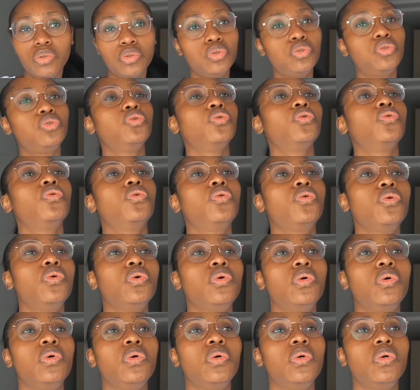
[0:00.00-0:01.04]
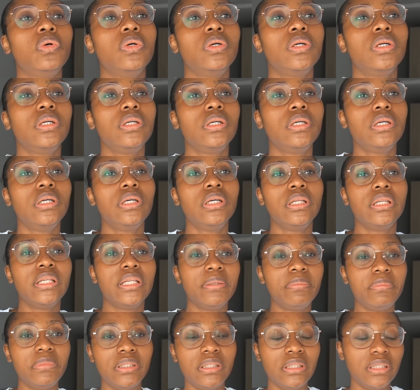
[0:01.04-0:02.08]
So
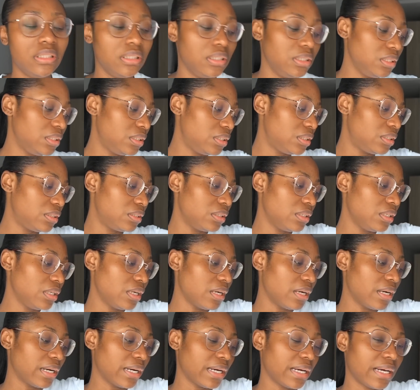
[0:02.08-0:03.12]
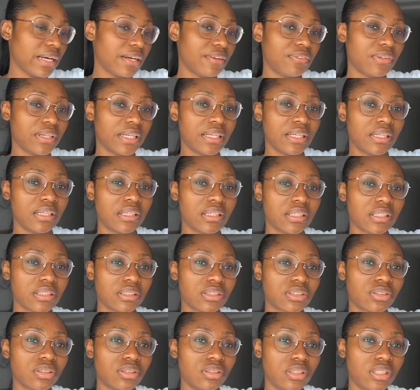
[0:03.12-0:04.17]
let me eat. I have like
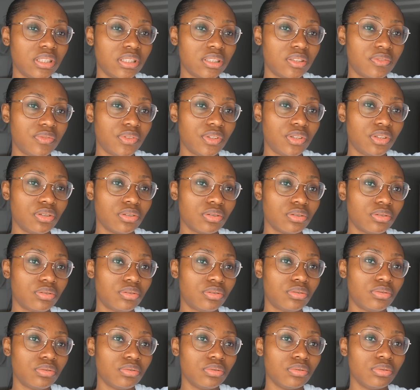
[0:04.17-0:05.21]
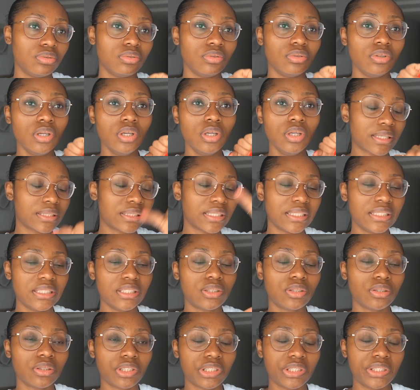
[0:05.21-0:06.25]
Sunday's video to, because I
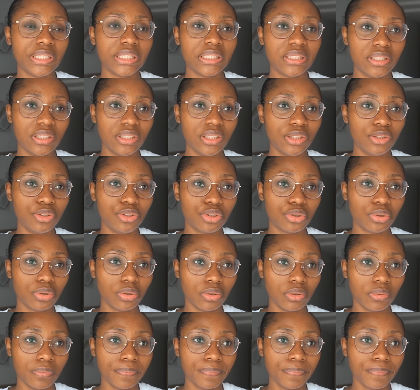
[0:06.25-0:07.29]
need to create the intro,